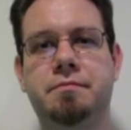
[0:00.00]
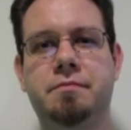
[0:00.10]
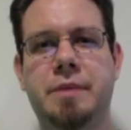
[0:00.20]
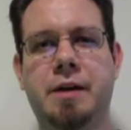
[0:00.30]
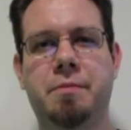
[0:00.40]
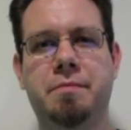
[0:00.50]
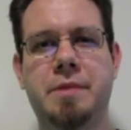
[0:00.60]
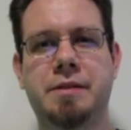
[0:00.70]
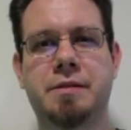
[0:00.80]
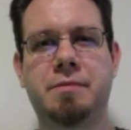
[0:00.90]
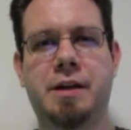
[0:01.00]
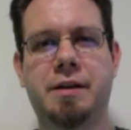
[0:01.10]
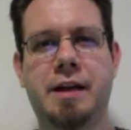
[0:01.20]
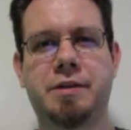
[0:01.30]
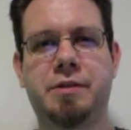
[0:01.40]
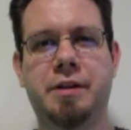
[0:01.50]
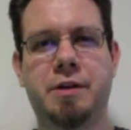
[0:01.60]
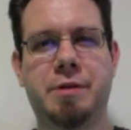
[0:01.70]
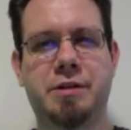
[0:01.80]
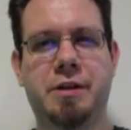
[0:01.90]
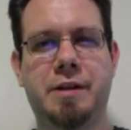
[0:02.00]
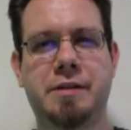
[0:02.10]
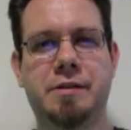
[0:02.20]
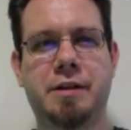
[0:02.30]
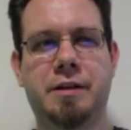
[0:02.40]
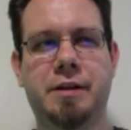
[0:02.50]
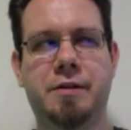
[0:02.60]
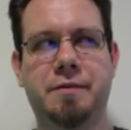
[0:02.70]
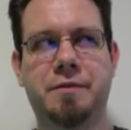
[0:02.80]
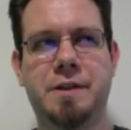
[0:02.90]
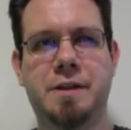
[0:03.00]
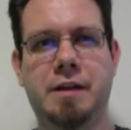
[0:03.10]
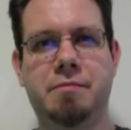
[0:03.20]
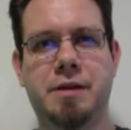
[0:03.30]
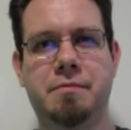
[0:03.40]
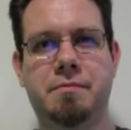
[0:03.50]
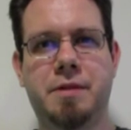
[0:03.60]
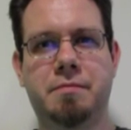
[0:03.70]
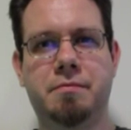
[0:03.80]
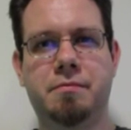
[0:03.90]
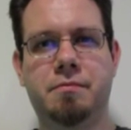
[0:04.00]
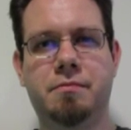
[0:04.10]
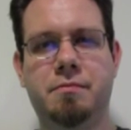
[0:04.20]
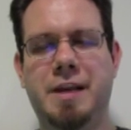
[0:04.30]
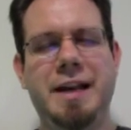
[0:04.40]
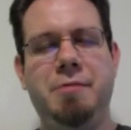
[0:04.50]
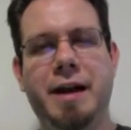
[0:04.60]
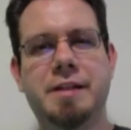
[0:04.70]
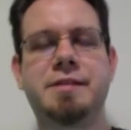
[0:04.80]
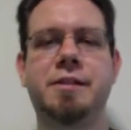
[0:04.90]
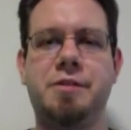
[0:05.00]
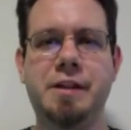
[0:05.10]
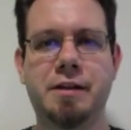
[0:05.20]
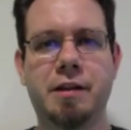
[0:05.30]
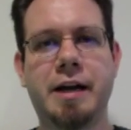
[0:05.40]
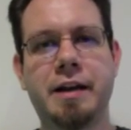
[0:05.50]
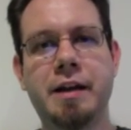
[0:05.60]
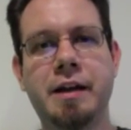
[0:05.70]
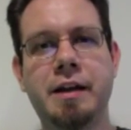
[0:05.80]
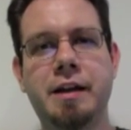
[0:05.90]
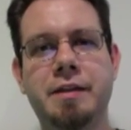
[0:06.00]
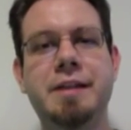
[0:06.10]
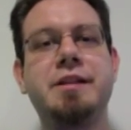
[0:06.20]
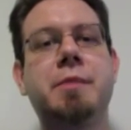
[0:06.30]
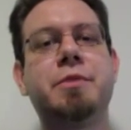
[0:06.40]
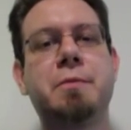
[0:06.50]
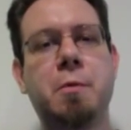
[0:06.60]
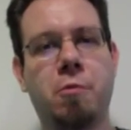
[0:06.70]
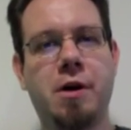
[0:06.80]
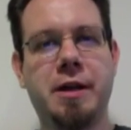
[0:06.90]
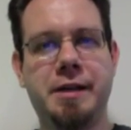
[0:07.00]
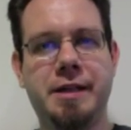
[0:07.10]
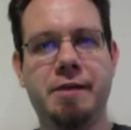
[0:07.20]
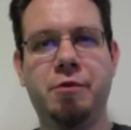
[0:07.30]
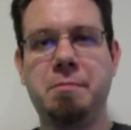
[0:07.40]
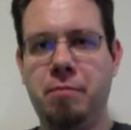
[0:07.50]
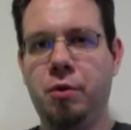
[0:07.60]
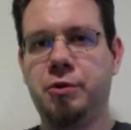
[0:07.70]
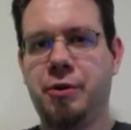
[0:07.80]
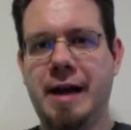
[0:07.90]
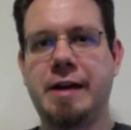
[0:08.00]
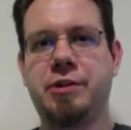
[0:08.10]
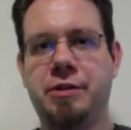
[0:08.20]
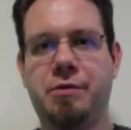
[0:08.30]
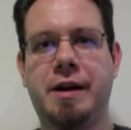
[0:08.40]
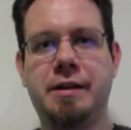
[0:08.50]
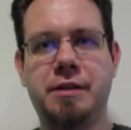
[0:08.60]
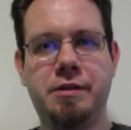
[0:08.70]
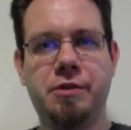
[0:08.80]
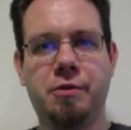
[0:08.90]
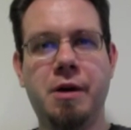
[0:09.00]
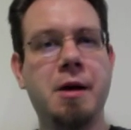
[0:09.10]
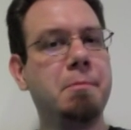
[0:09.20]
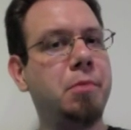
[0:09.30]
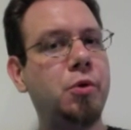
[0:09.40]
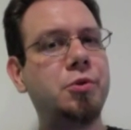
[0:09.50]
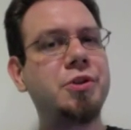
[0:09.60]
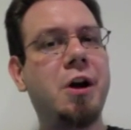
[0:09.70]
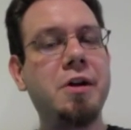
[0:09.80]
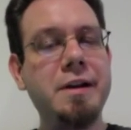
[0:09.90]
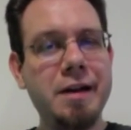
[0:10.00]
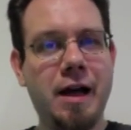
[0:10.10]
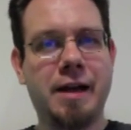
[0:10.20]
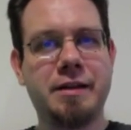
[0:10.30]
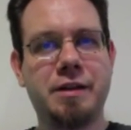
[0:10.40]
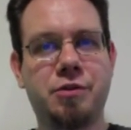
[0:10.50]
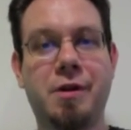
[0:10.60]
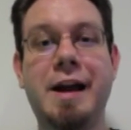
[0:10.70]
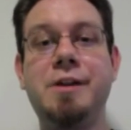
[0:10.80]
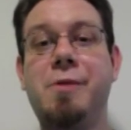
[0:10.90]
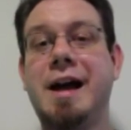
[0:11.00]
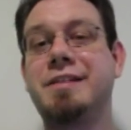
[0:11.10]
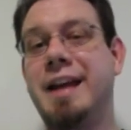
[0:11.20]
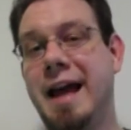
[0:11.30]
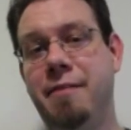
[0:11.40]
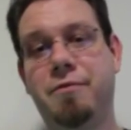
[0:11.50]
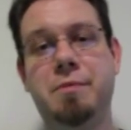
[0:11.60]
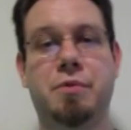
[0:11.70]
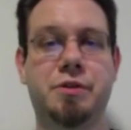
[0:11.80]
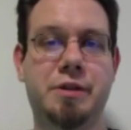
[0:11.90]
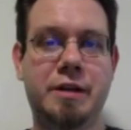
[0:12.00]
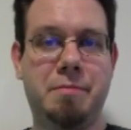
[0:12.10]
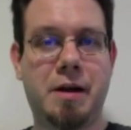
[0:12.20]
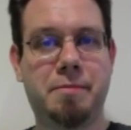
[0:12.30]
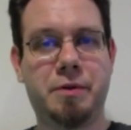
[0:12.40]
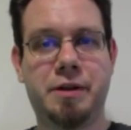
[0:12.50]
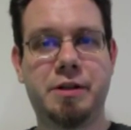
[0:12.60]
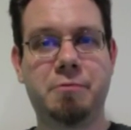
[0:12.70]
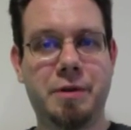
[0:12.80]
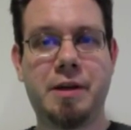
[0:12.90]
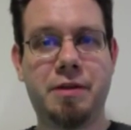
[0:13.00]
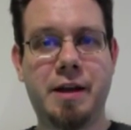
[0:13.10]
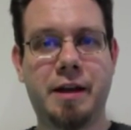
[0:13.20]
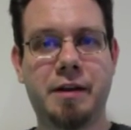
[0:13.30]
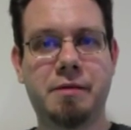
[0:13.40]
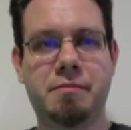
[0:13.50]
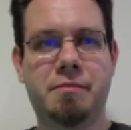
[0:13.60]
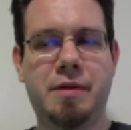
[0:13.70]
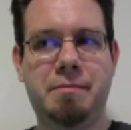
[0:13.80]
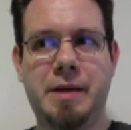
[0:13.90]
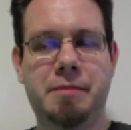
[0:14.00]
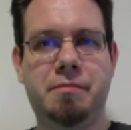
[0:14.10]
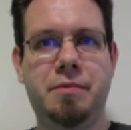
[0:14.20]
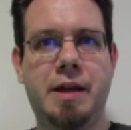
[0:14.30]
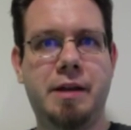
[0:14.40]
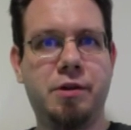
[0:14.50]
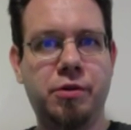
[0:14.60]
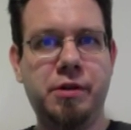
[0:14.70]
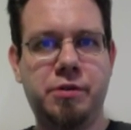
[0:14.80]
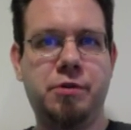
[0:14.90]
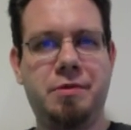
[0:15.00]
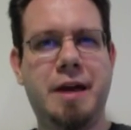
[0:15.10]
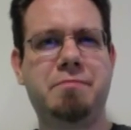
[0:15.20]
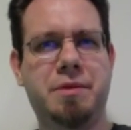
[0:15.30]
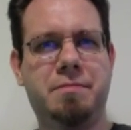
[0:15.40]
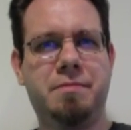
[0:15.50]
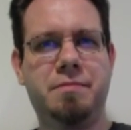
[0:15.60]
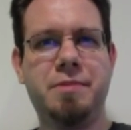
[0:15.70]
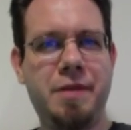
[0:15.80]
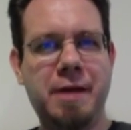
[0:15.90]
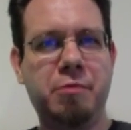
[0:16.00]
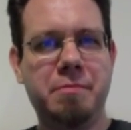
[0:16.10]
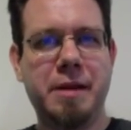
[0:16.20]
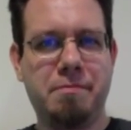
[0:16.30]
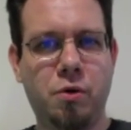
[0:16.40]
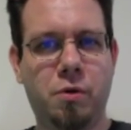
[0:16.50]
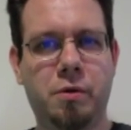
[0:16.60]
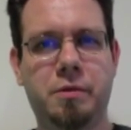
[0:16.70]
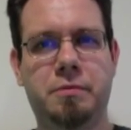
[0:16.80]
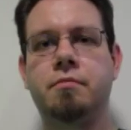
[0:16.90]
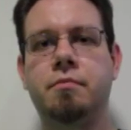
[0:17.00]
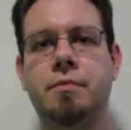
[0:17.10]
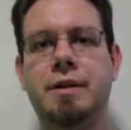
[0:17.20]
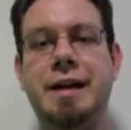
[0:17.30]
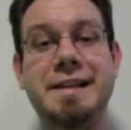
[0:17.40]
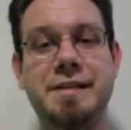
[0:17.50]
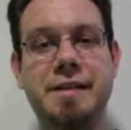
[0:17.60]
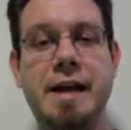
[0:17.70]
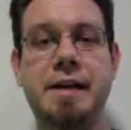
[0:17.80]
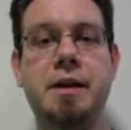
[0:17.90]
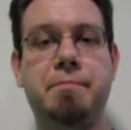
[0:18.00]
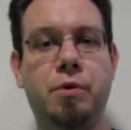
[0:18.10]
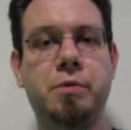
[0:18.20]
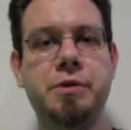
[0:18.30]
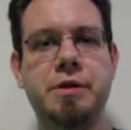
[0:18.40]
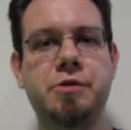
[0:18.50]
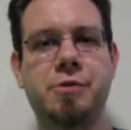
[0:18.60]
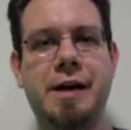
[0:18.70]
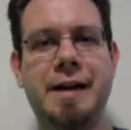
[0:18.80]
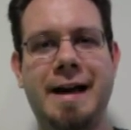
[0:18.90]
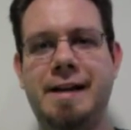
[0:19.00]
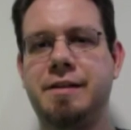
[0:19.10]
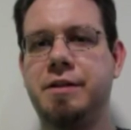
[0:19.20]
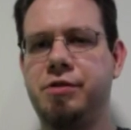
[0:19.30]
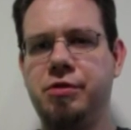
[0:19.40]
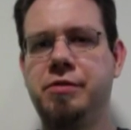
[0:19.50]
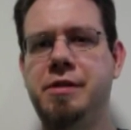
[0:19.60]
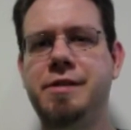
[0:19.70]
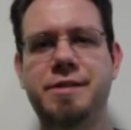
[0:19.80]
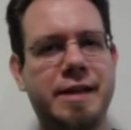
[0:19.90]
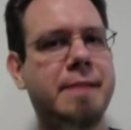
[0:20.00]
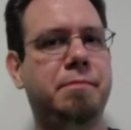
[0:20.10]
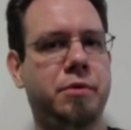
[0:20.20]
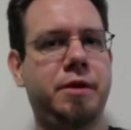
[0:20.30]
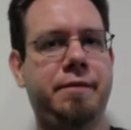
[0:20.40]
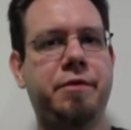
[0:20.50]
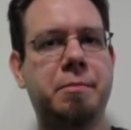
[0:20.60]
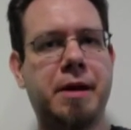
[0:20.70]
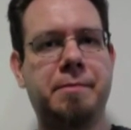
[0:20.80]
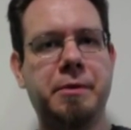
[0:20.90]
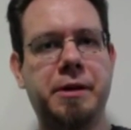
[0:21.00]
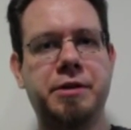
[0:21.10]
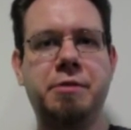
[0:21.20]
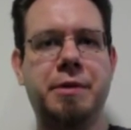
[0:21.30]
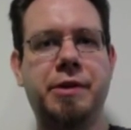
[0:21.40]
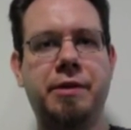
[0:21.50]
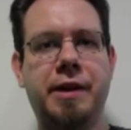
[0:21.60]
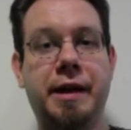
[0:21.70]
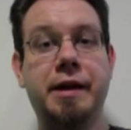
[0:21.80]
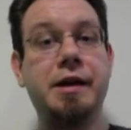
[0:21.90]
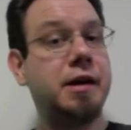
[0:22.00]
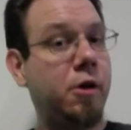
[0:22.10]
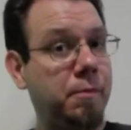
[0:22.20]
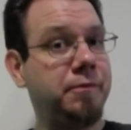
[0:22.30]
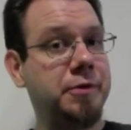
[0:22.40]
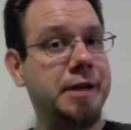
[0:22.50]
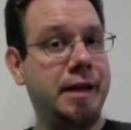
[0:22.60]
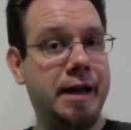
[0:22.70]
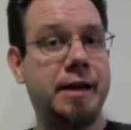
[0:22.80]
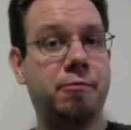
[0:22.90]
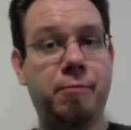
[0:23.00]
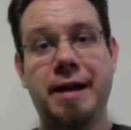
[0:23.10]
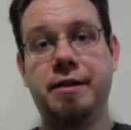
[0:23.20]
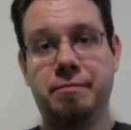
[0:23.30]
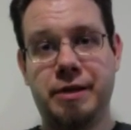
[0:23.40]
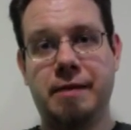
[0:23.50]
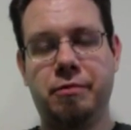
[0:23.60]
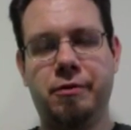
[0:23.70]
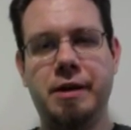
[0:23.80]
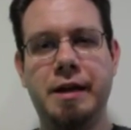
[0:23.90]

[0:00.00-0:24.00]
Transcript: Now, that's not actually a question, that's a declarative statement, but anyway, I still see it a lot. This comes from a wrong idea of what polls are actually trying to do. Polls are not trying to ask every person in a population what they think. I mean, they could do that, but then they wouldn't be a poll. Instead, a poll is just trying to ask a certain sample of the population what they think, hopefully a random sample.